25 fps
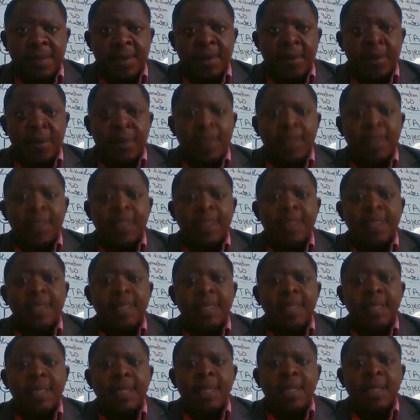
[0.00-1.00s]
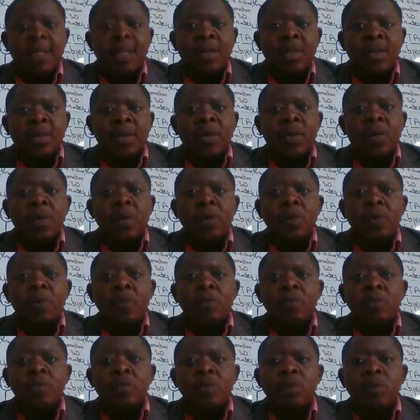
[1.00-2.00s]
All right, so
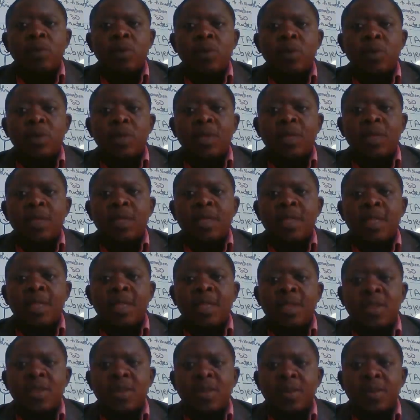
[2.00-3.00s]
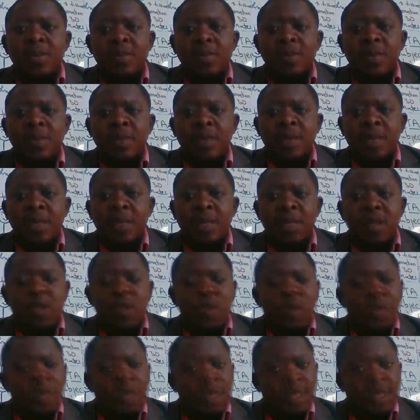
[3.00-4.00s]
to start this lesson, let's
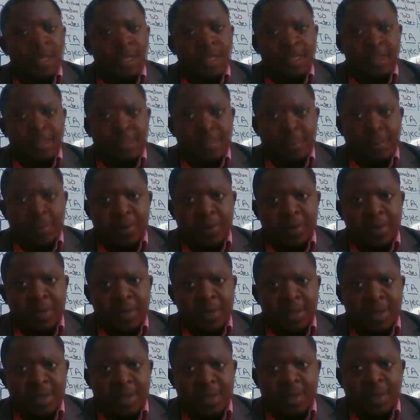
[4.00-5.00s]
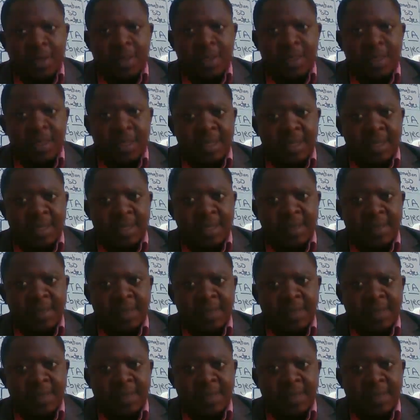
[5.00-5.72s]
look at the nursing process and what it is.